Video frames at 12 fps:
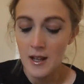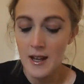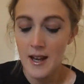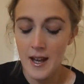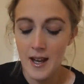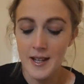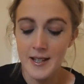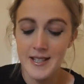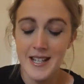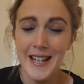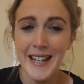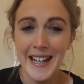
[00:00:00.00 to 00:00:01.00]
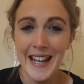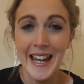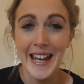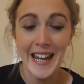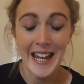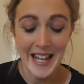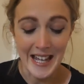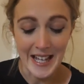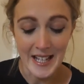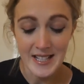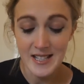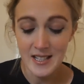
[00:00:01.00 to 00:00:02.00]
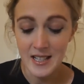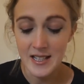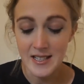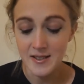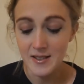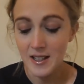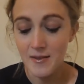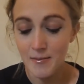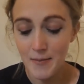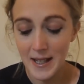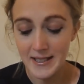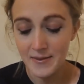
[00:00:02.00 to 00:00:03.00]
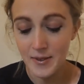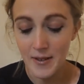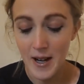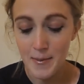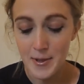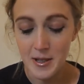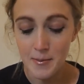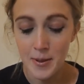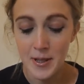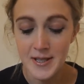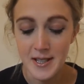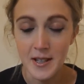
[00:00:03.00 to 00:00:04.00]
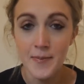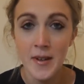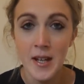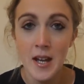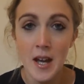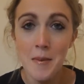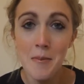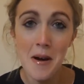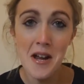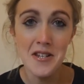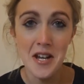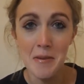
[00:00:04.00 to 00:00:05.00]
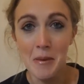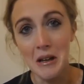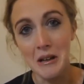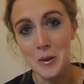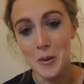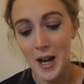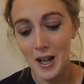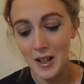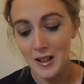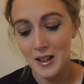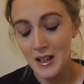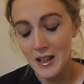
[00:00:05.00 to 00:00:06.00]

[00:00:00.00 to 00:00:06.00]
and it's like massively wrapped up, so it might take me a little while.